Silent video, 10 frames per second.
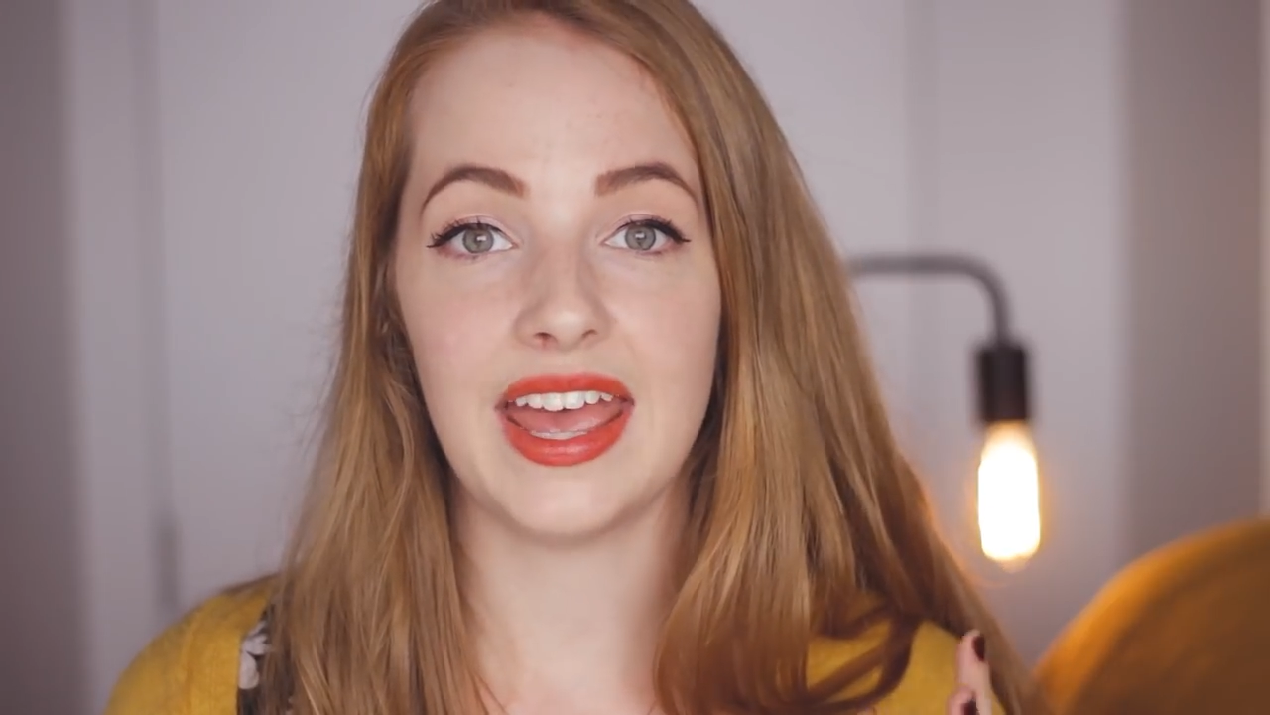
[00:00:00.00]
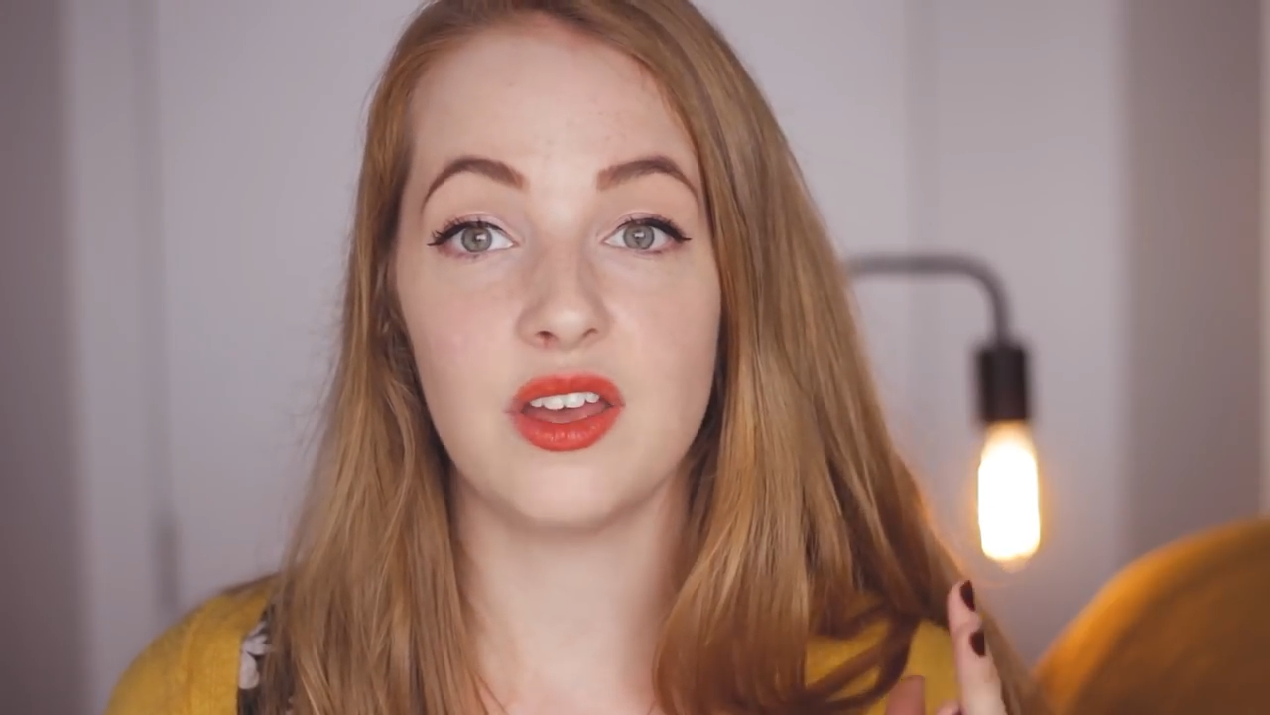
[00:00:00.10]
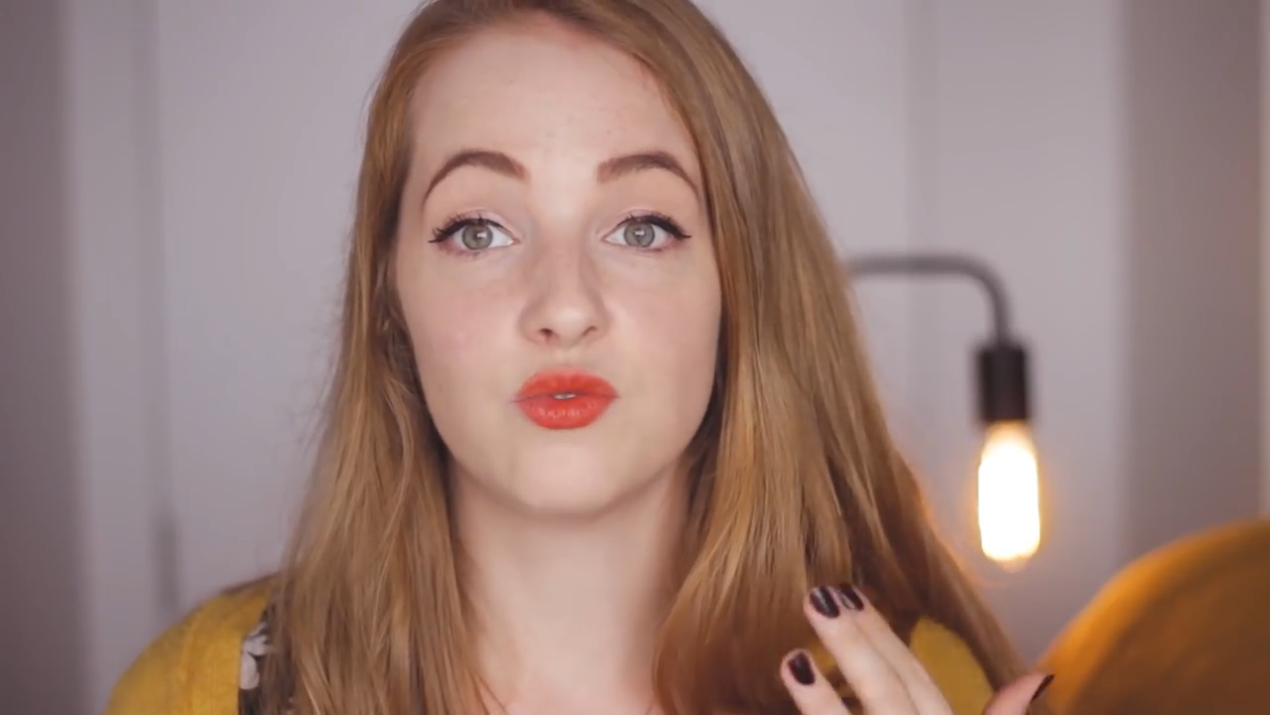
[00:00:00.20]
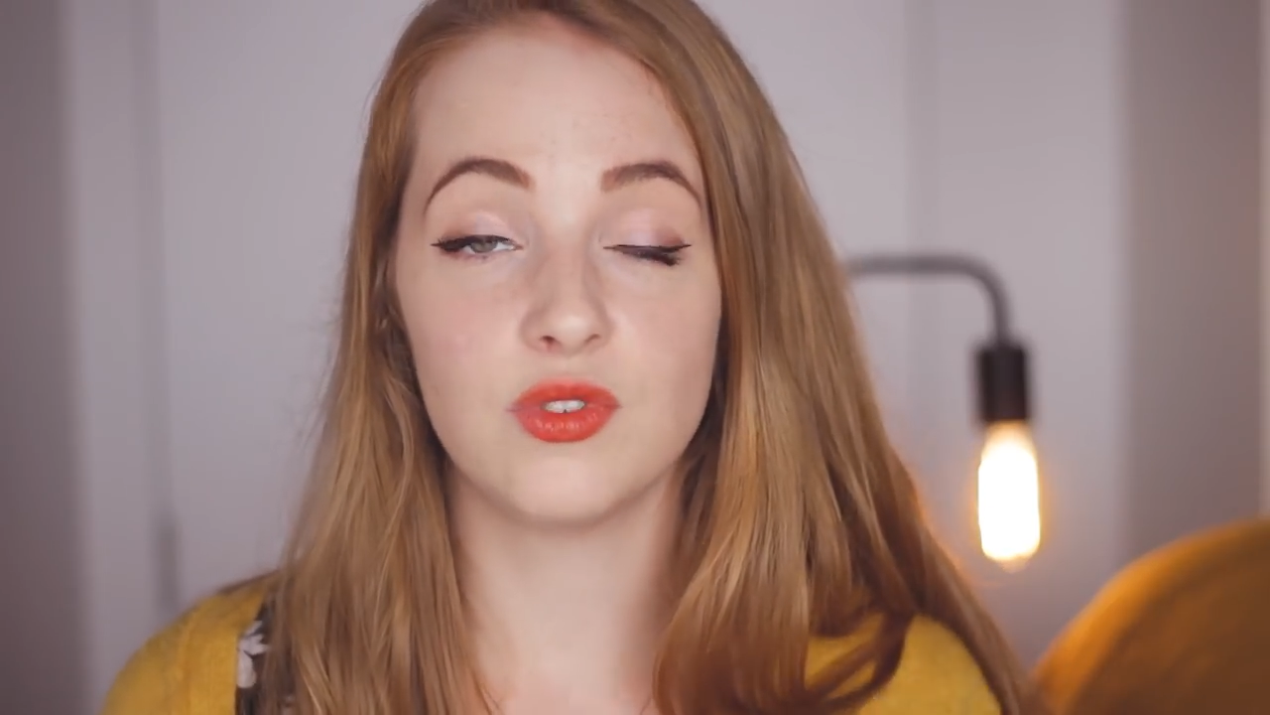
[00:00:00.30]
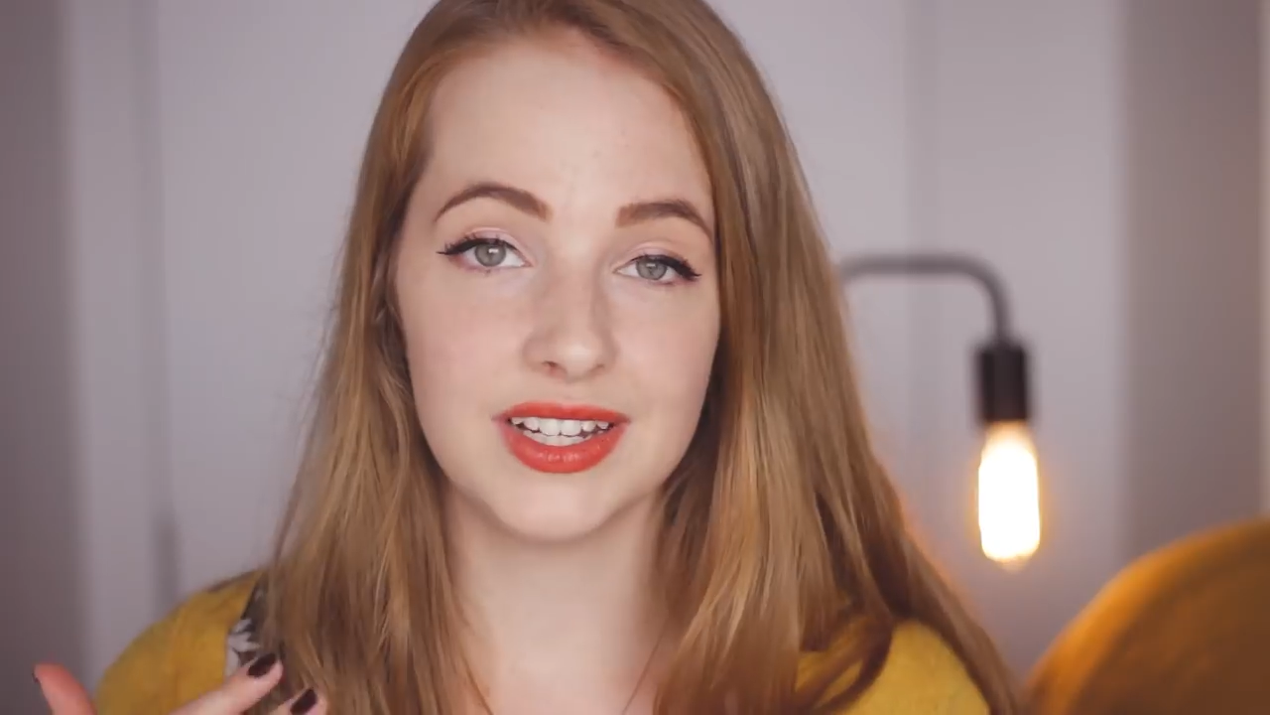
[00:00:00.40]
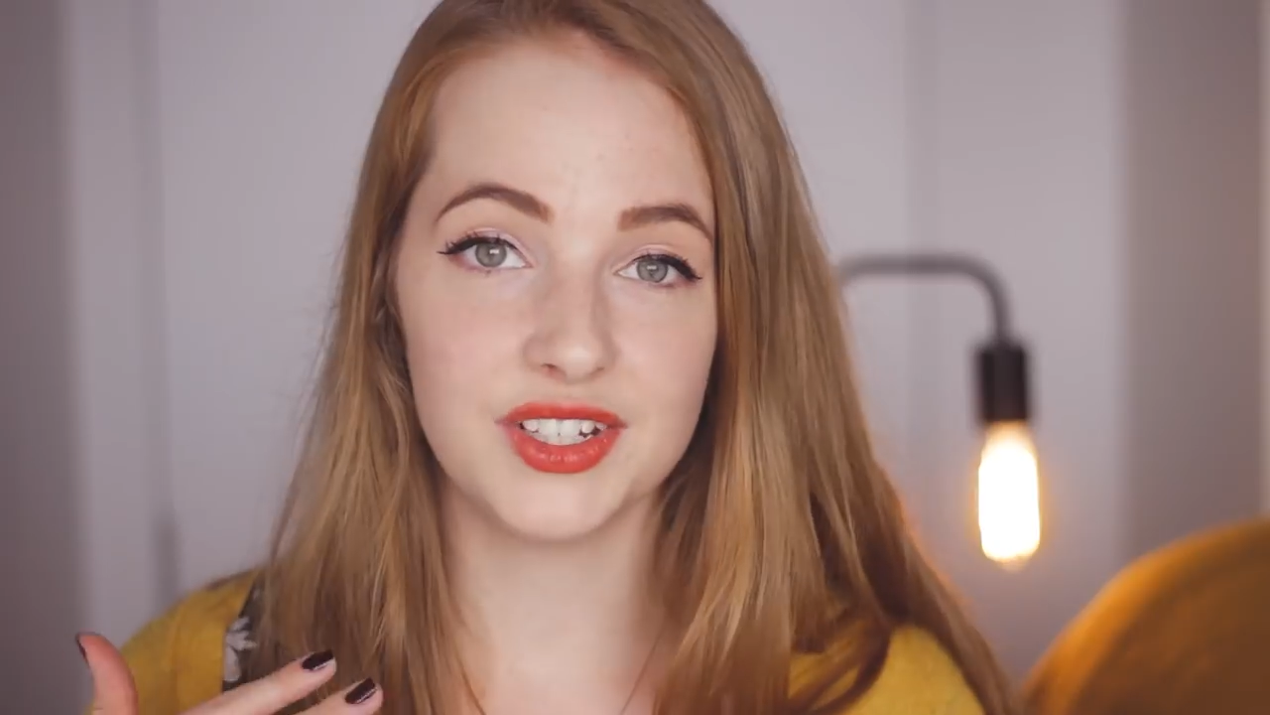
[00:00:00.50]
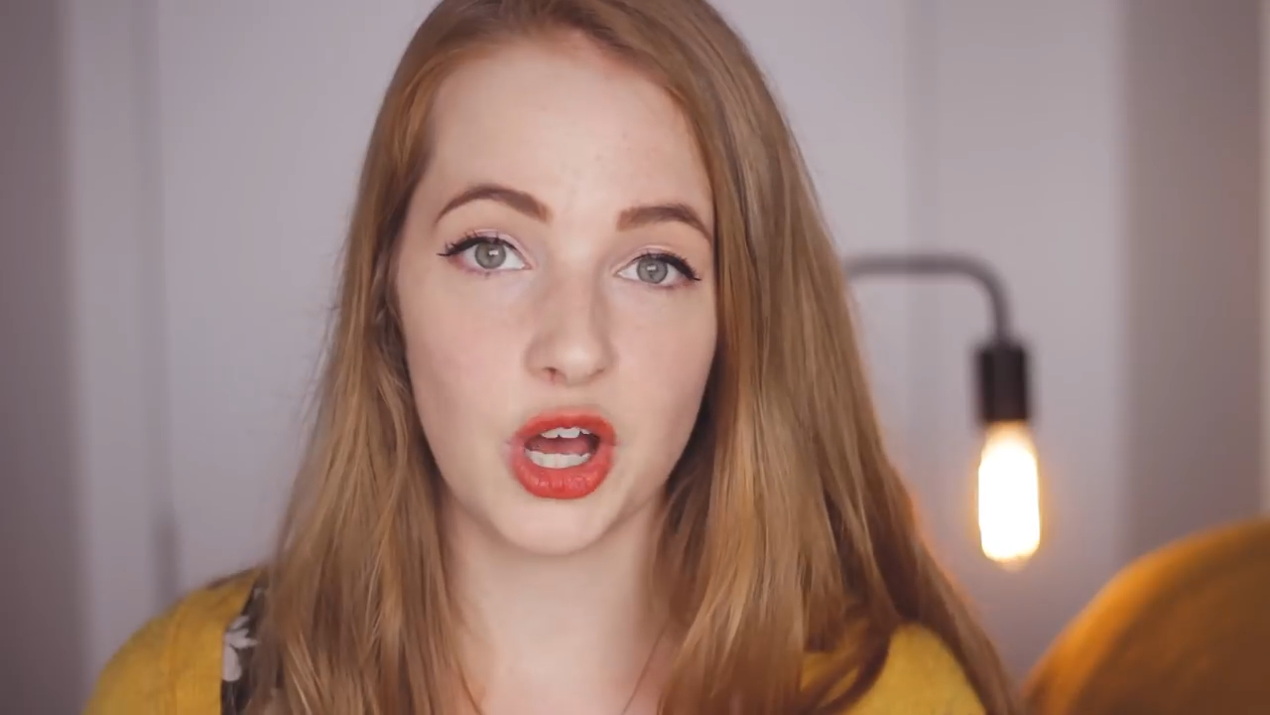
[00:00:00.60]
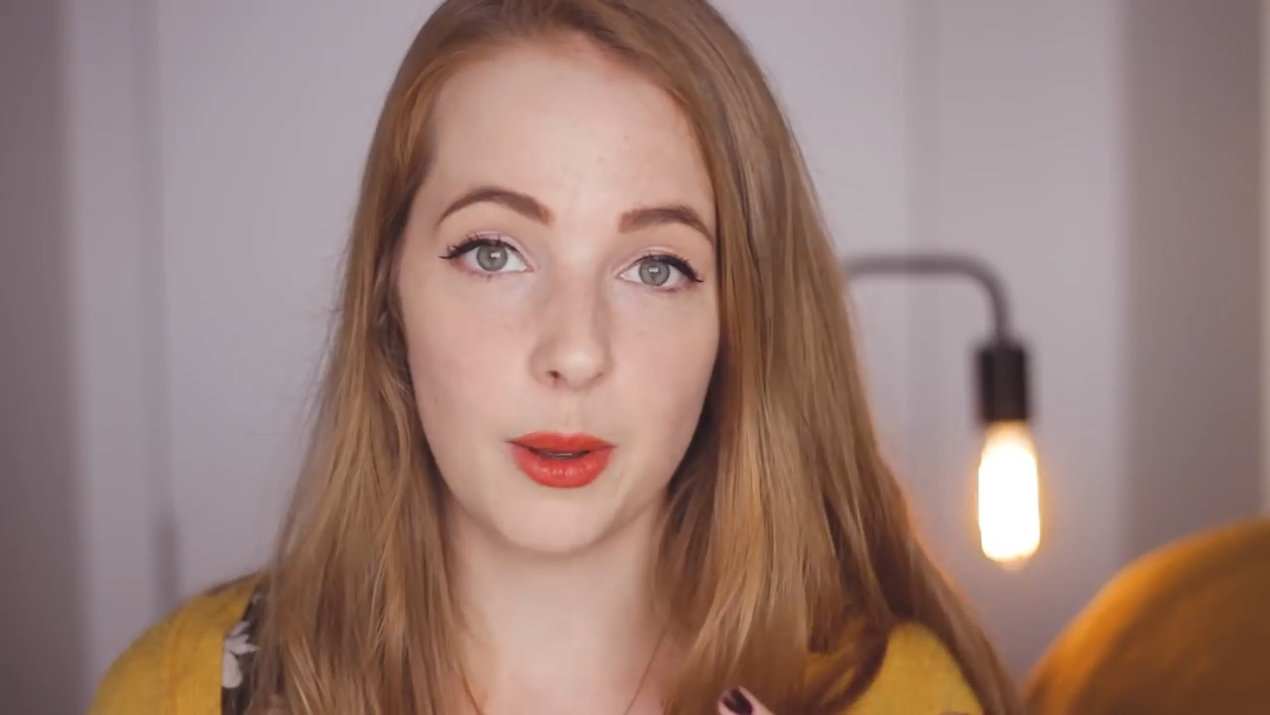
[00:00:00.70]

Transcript: a written